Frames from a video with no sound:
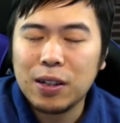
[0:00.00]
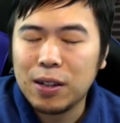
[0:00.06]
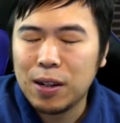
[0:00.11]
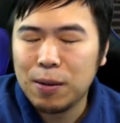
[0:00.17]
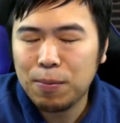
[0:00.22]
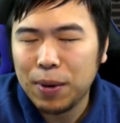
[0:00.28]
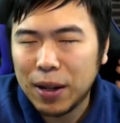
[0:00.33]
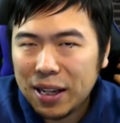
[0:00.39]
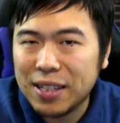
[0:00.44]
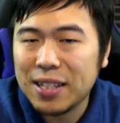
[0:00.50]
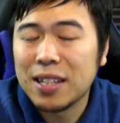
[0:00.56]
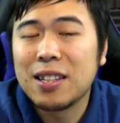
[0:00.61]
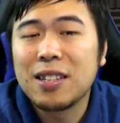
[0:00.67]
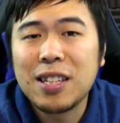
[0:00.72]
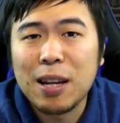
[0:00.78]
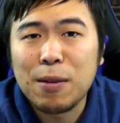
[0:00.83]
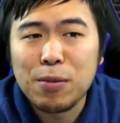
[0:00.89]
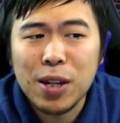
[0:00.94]
but it's at the
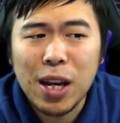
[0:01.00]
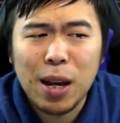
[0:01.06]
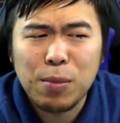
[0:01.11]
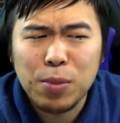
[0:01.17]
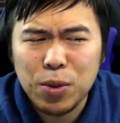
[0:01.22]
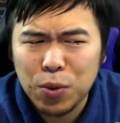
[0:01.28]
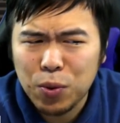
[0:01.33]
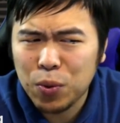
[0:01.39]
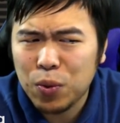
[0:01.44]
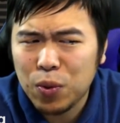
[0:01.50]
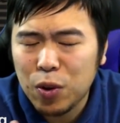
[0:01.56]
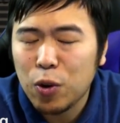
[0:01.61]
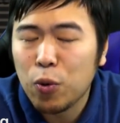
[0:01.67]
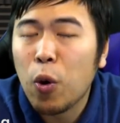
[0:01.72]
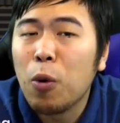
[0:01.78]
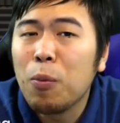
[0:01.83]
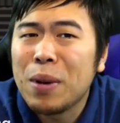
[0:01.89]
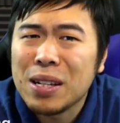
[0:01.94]
same time, so you
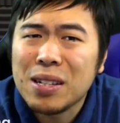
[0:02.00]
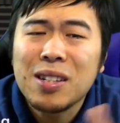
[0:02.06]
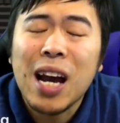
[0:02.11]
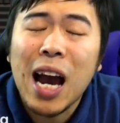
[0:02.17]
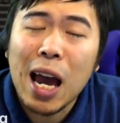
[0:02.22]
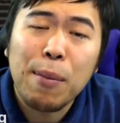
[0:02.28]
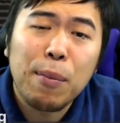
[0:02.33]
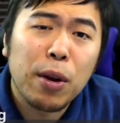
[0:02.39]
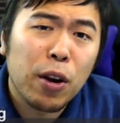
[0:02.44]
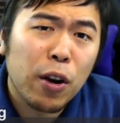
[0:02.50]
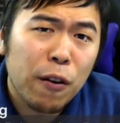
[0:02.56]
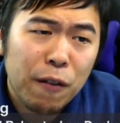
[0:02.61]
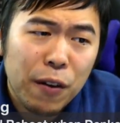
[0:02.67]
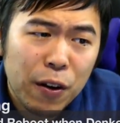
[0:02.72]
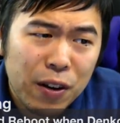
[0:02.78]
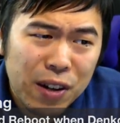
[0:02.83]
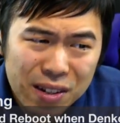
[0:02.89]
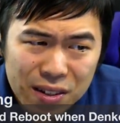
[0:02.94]
won't miss timing on
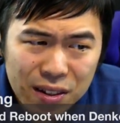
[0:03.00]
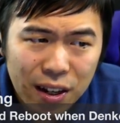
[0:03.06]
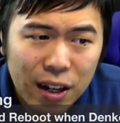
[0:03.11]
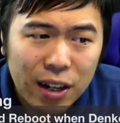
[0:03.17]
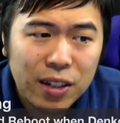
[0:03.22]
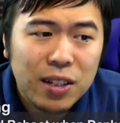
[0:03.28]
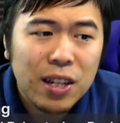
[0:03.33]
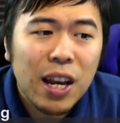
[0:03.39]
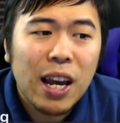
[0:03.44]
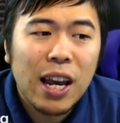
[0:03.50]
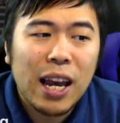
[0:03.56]
various things.